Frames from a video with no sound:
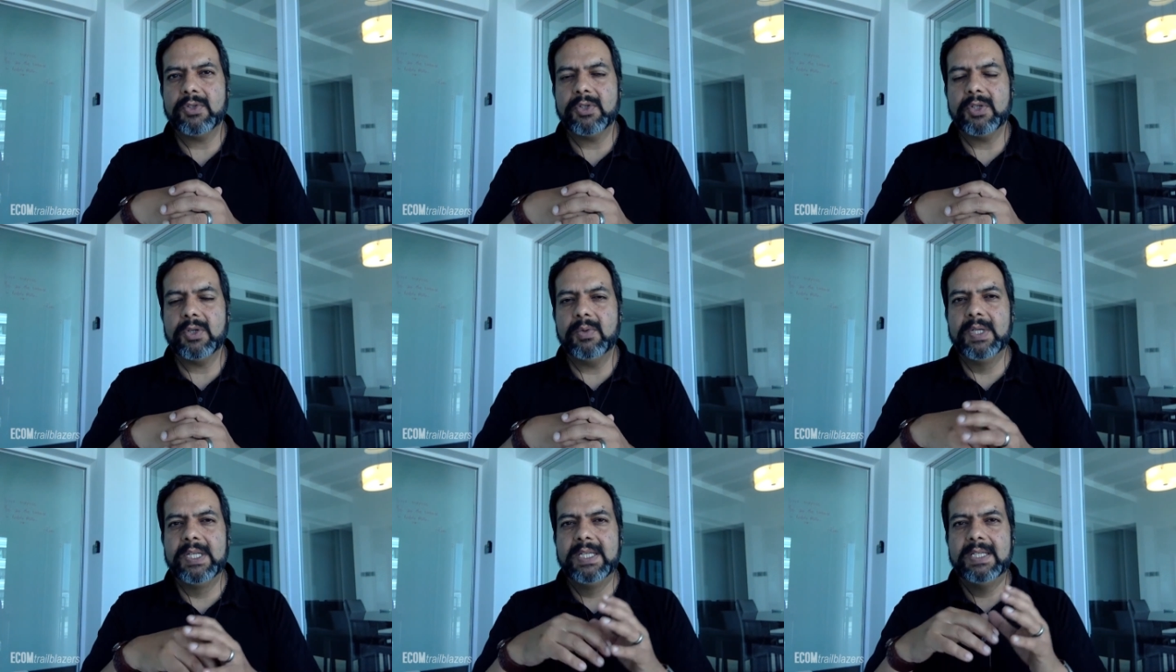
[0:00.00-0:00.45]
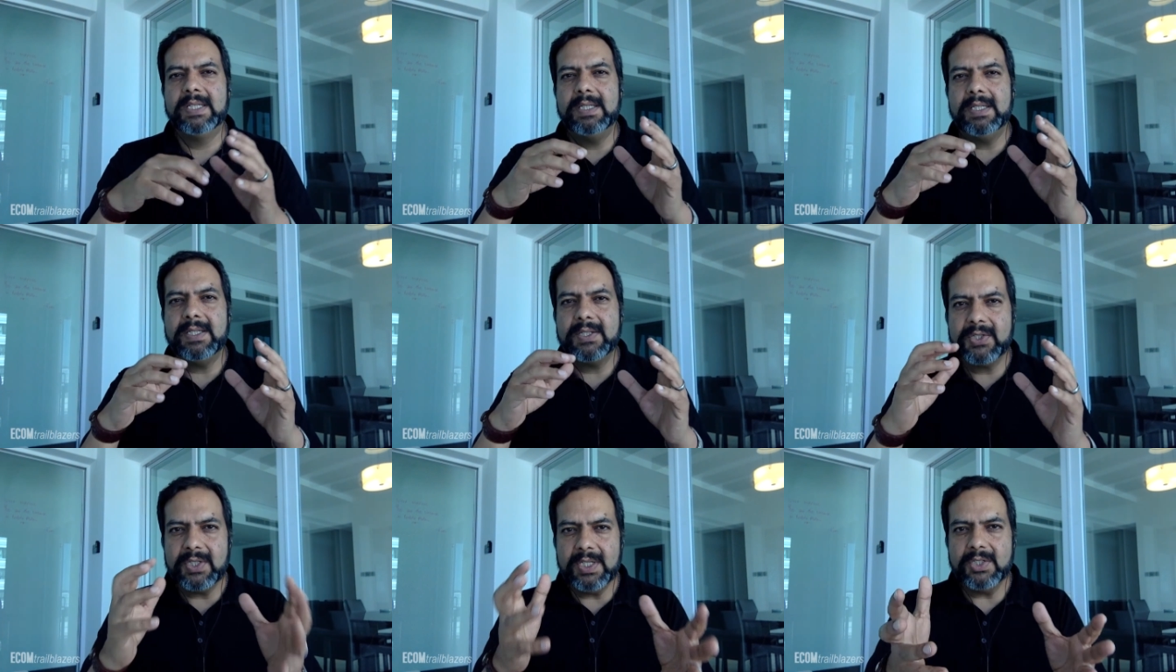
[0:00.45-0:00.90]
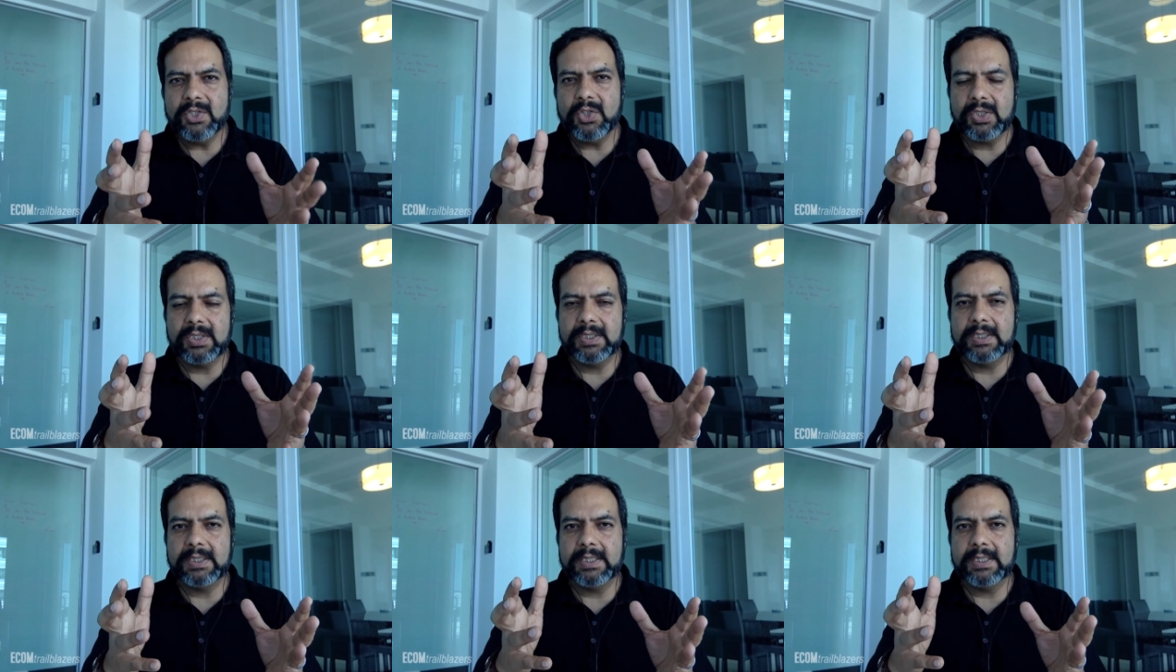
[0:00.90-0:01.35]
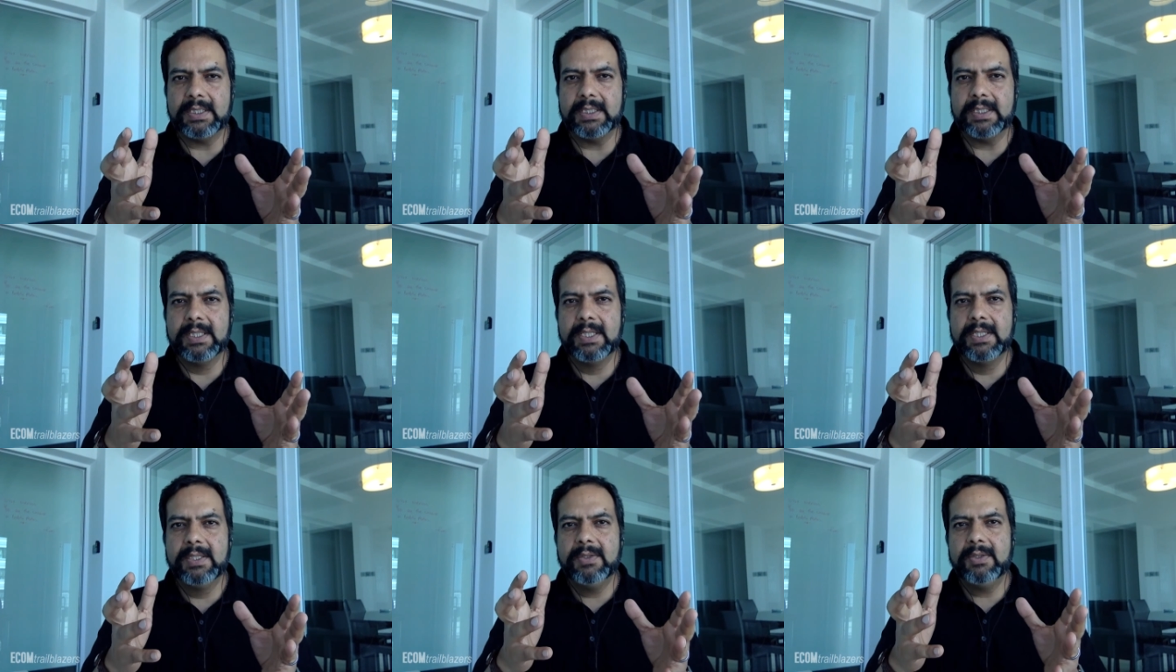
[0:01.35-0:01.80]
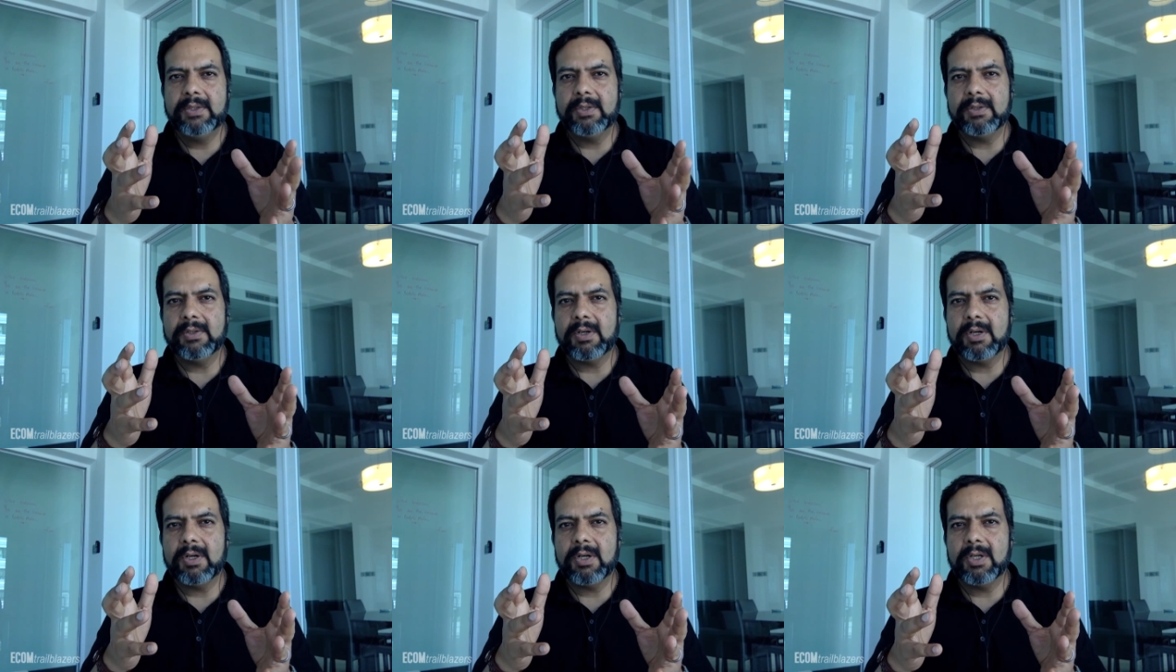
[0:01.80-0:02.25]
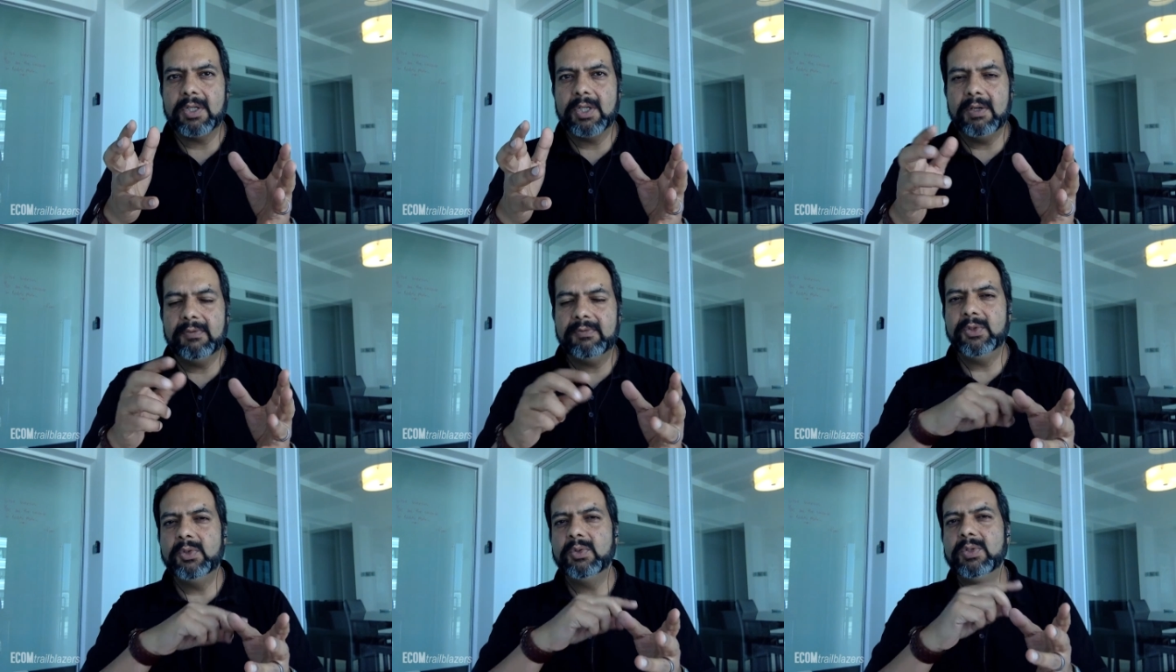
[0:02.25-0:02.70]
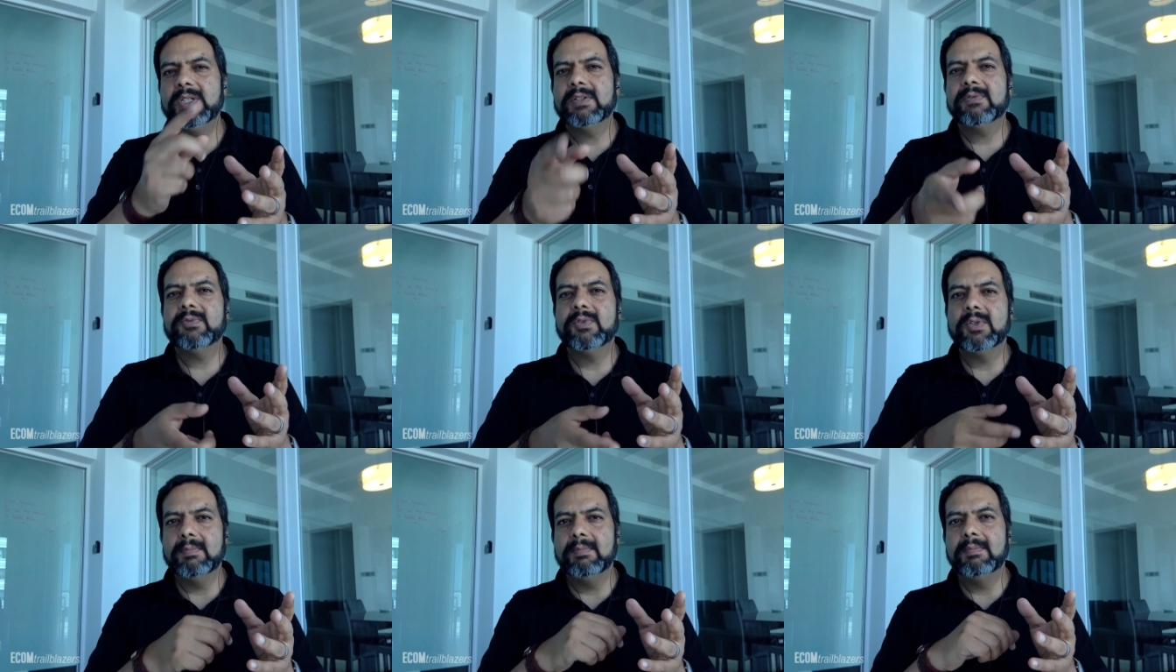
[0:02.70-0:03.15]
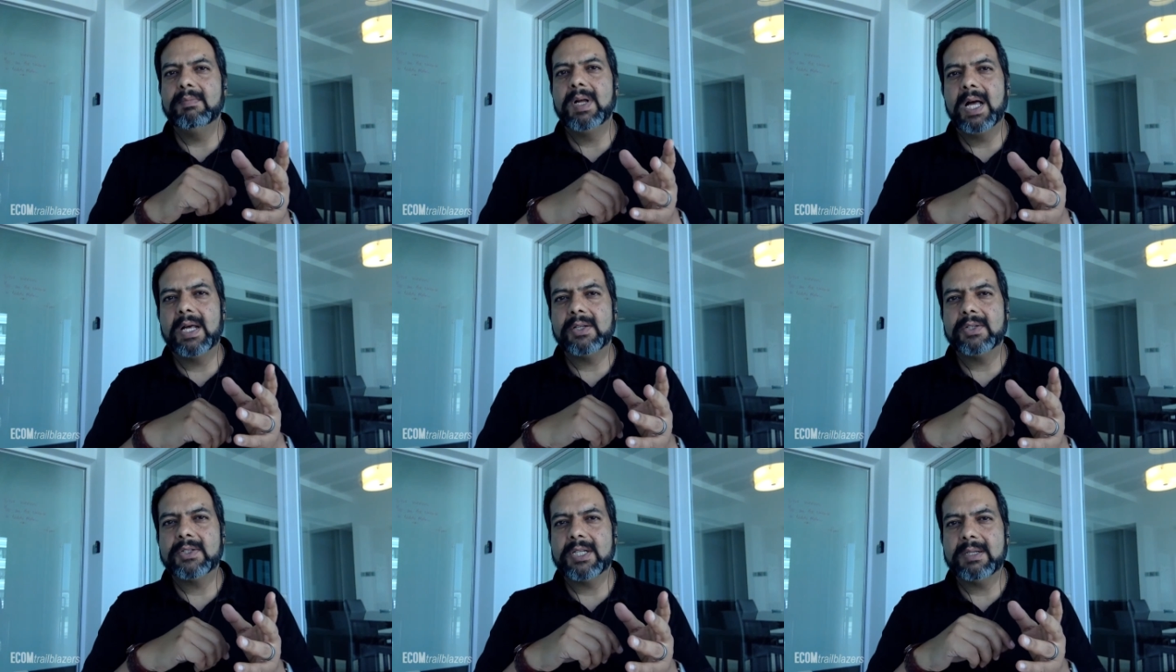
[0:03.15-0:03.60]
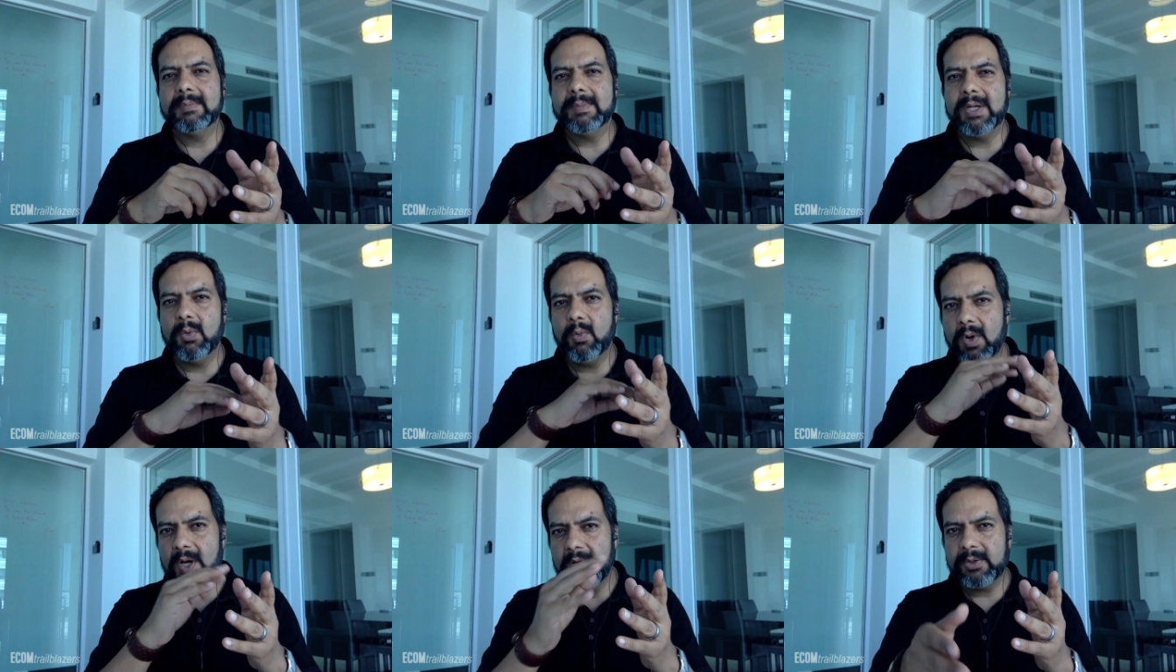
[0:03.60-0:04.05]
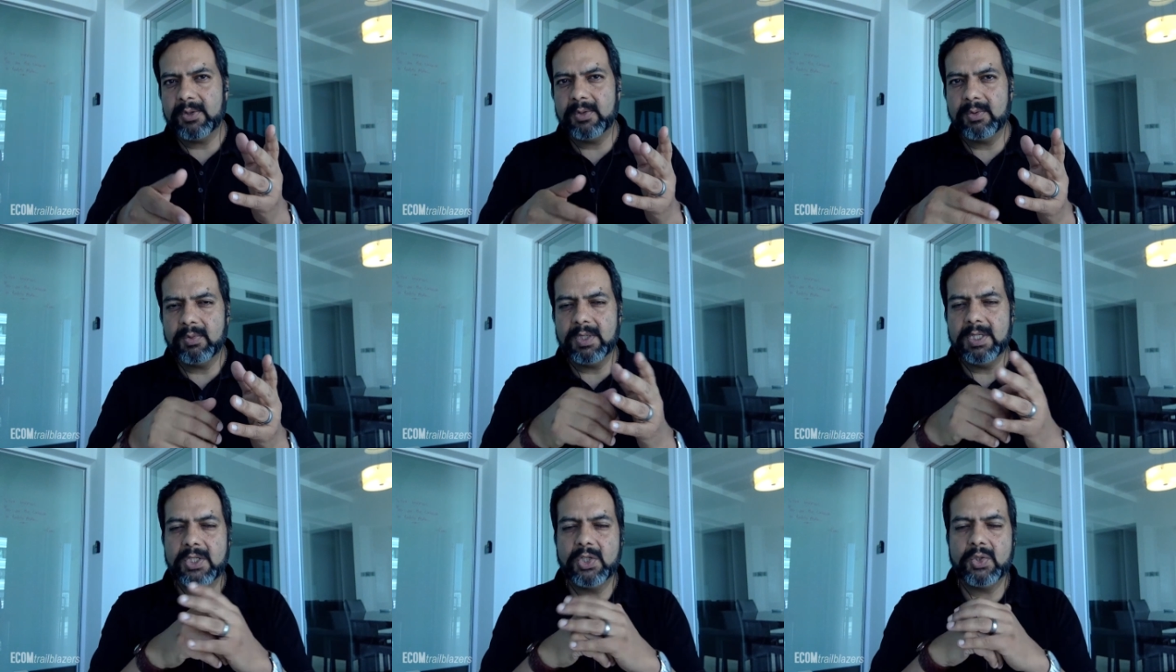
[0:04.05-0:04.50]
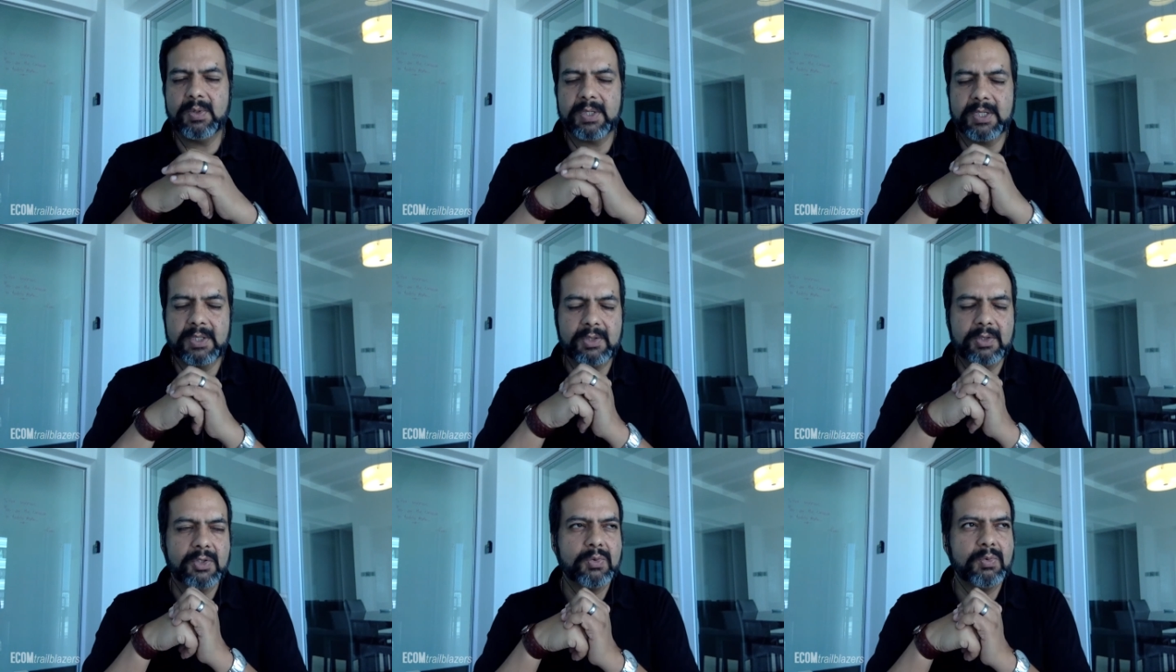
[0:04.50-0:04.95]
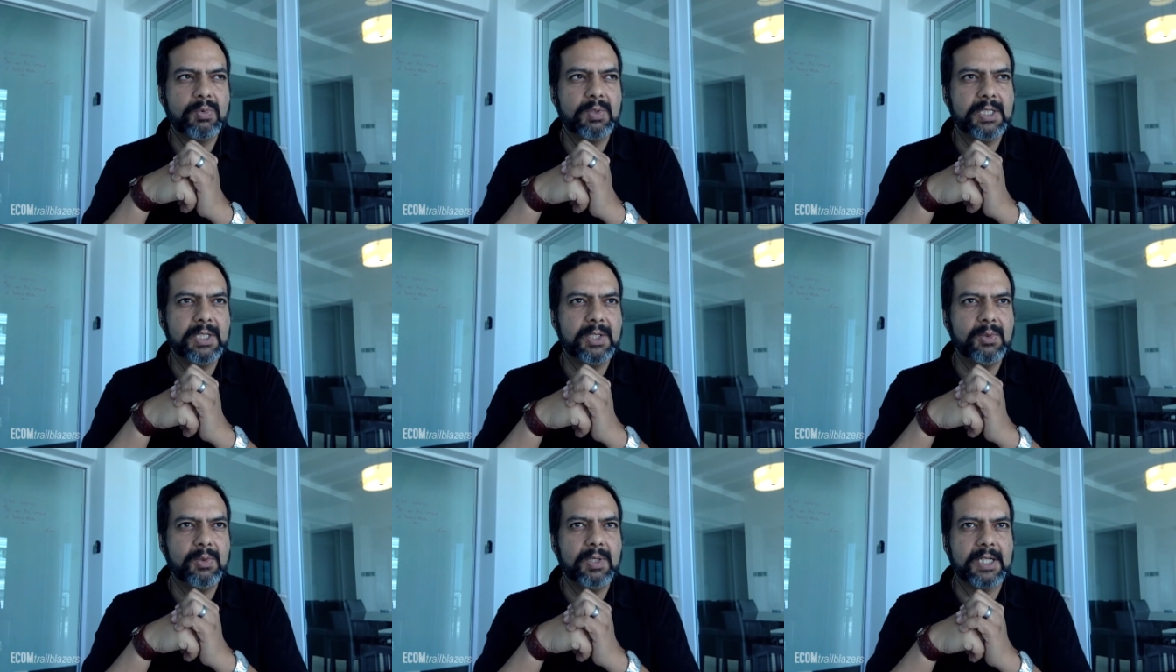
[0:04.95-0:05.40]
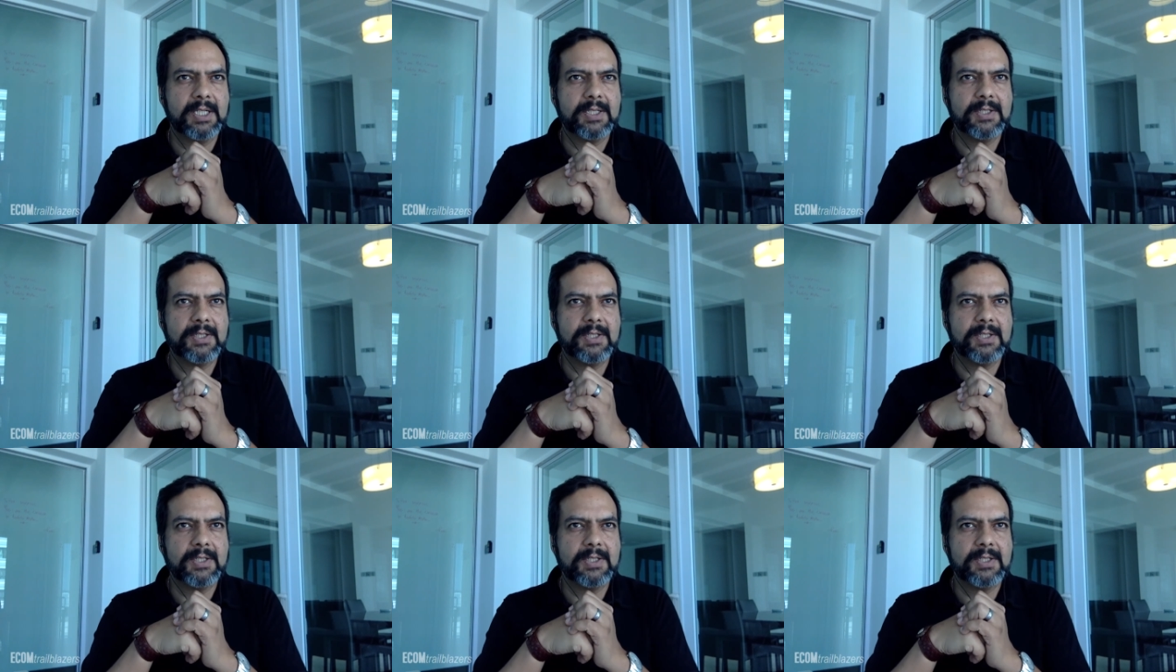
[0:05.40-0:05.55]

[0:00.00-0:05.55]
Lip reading: So essentially, there are a few different models, and I'm going to walk through each one of those really quick.